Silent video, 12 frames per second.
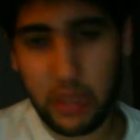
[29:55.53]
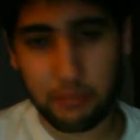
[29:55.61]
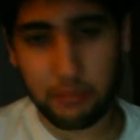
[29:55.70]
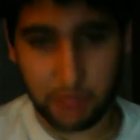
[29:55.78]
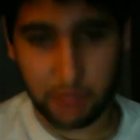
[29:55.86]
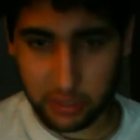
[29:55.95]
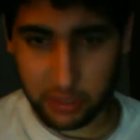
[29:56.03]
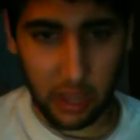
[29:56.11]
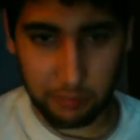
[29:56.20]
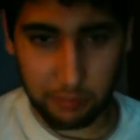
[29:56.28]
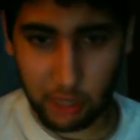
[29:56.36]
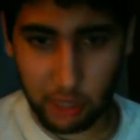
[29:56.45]
But
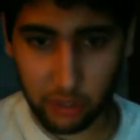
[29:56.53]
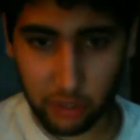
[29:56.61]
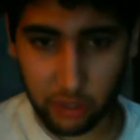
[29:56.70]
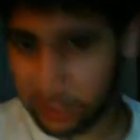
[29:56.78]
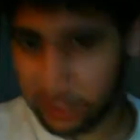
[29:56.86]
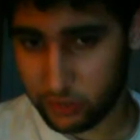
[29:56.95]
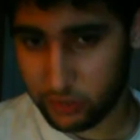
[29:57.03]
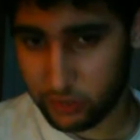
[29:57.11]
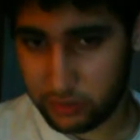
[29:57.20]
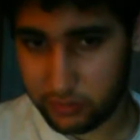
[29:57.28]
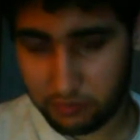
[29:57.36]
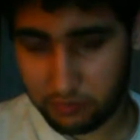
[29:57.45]
I'm proud of this one
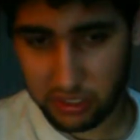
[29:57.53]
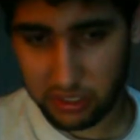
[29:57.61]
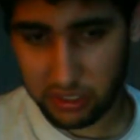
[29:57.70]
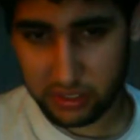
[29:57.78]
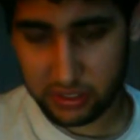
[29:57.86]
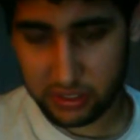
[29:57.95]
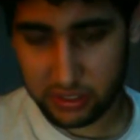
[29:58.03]
because